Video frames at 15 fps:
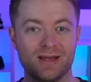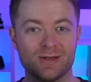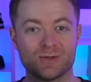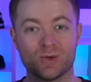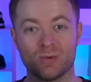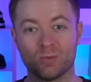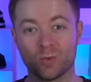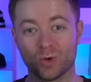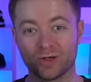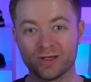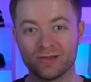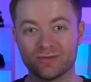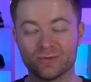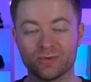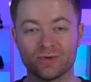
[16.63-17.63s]
So I'm
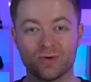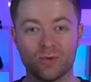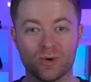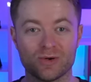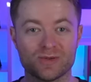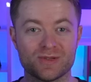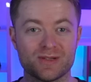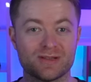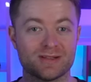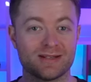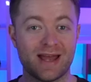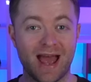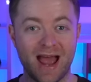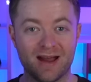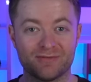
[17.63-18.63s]
working through the courses, and
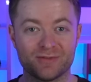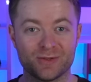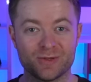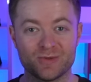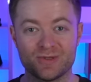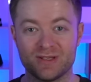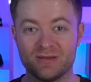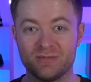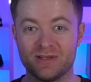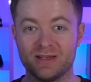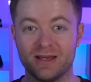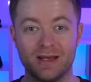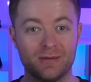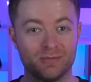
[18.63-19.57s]
after you see me